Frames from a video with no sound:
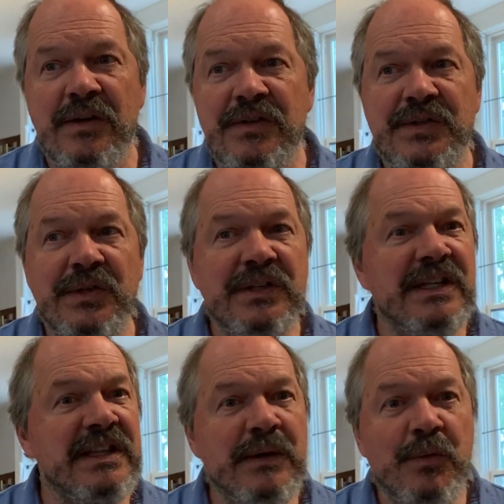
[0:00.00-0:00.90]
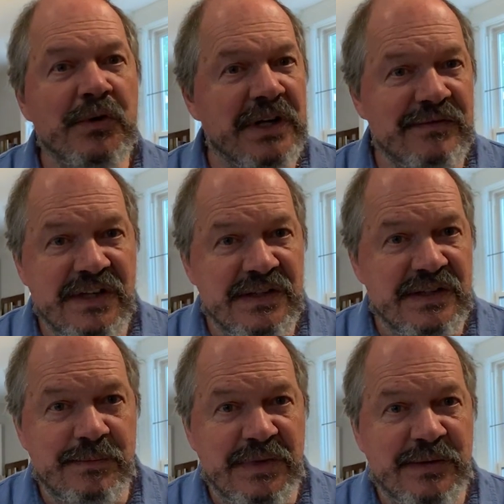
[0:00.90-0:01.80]
certainly they won't convince
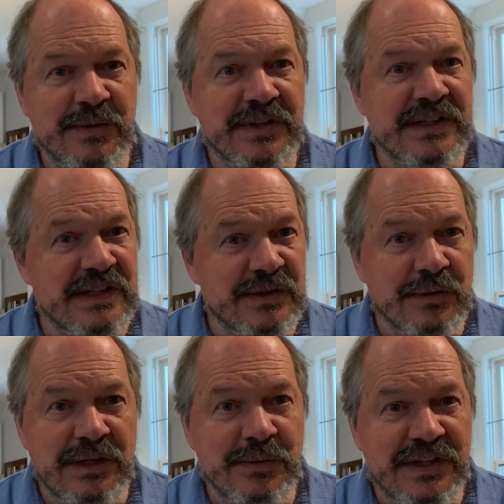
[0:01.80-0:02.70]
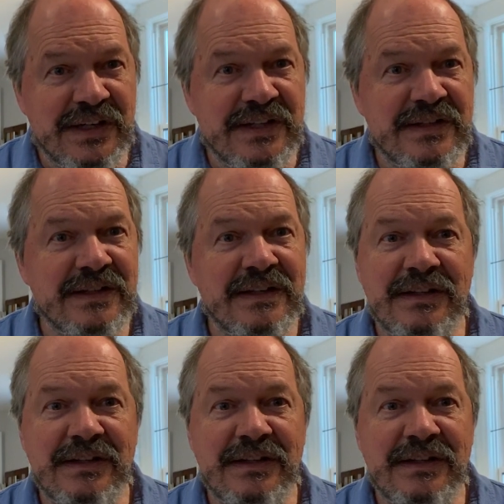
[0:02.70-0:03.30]
the people that disagree with us.